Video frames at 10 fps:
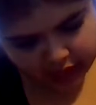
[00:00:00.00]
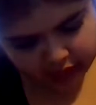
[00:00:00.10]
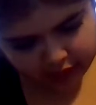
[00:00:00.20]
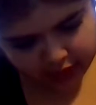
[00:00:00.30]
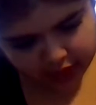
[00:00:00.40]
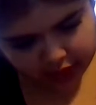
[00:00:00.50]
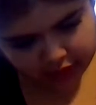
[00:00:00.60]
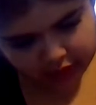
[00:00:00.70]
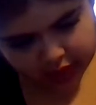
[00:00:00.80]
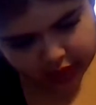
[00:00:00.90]
don't really
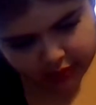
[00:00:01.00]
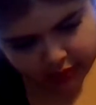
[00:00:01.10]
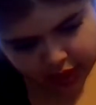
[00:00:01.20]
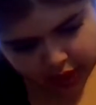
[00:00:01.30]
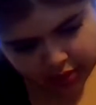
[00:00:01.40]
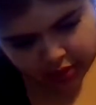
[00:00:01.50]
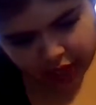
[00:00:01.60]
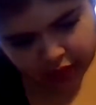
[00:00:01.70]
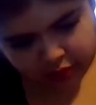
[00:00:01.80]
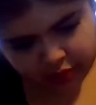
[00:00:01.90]
use it that much, so
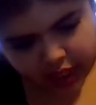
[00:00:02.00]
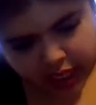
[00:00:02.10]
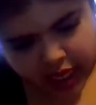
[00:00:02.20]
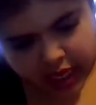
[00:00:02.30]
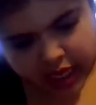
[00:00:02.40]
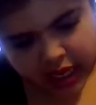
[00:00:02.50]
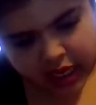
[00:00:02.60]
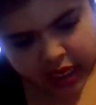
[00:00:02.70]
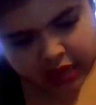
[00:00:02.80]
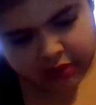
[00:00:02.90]
I don't
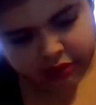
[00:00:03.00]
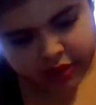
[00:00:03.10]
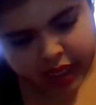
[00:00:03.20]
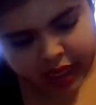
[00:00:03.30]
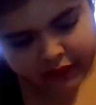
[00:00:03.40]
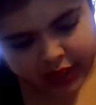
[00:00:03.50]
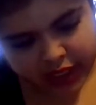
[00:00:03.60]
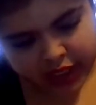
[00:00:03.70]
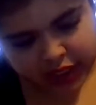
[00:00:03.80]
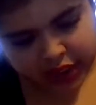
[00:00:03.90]
really have
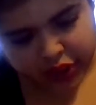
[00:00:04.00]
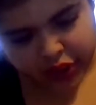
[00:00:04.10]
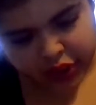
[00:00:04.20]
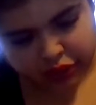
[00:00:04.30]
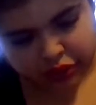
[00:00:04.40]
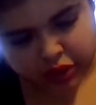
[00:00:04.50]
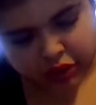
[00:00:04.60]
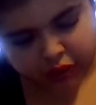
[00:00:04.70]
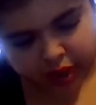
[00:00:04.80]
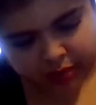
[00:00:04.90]
anything to use
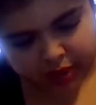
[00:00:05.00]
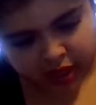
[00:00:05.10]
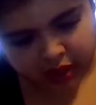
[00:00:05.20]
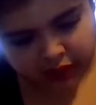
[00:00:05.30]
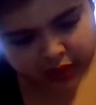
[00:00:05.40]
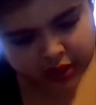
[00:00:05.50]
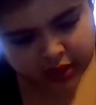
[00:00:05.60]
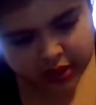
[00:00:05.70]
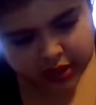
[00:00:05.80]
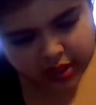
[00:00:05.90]
to wipe it off.
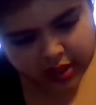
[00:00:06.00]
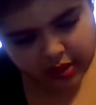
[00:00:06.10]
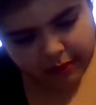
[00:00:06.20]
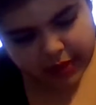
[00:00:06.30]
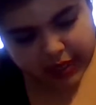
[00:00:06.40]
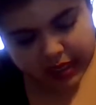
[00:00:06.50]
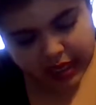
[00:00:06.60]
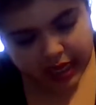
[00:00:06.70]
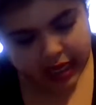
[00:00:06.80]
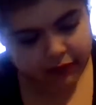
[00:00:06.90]
But
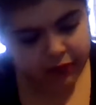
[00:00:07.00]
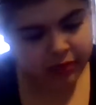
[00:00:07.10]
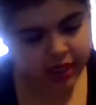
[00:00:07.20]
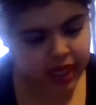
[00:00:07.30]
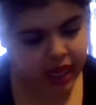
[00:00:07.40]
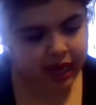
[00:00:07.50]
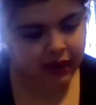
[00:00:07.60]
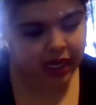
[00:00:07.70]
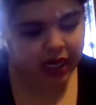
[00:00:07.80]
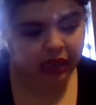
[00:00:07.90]
like for me, I have
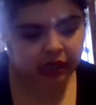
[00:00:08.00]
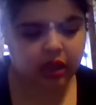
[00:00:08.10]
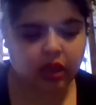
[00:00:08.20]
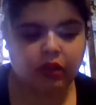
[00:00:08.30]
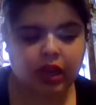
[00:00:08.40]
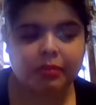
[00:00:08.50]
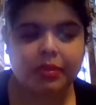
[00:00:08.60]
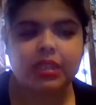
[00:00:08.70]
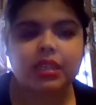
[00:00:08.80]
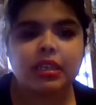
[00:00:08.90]
like alcohol
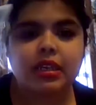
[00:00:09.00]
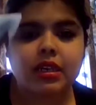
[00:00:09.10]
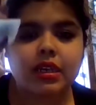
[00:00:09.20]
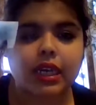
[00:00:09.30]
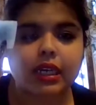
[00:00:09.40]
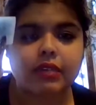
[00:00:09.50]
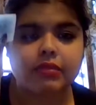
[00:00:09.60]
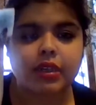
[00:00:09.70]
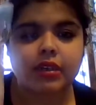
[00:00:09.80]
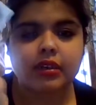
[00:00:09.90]
wipes, like this
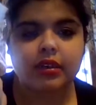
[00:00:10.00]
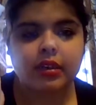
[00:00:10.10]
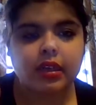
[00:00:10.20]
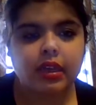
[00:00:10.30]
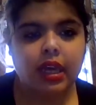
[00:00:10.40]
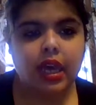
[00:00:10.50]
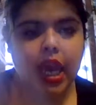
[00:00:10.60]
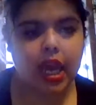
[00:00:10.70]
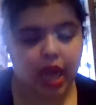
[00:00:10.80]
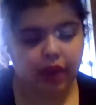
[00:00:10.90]
one.
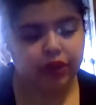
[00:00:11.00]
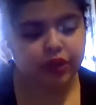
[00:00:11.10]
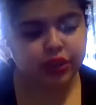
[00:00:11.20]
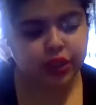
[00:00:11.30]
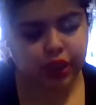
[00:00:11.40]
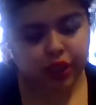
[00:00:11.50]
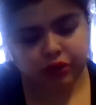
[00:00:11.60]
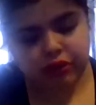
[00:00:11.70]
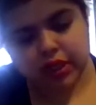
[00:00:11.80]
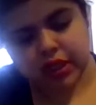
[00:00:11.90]
And I will usually
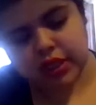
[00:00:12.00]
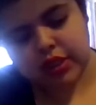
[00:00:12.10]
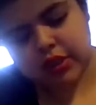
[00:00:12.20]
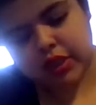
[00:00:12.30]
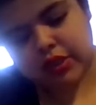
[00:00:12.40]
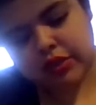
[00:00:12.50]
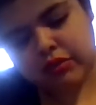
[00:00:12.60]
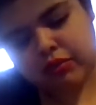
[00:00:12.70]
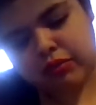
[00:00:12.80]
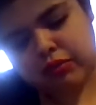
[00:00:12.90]
use this just
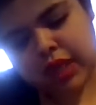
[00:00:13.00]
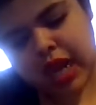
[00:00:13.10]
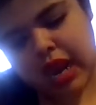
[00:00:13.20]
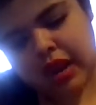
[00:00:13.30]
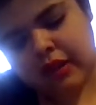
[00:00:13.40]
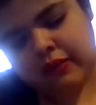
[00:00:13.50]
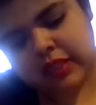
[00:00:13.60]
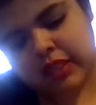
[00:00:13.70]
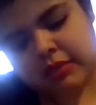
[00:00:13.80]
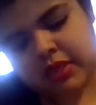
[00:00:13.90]
to take off
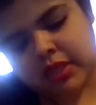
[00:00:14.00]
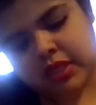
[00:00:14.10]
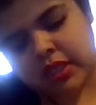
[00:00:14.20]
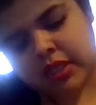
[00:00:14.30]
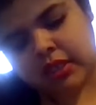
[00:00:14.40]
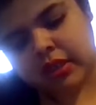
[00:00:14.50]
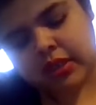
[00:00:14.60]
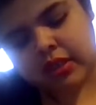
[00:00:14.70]
some of the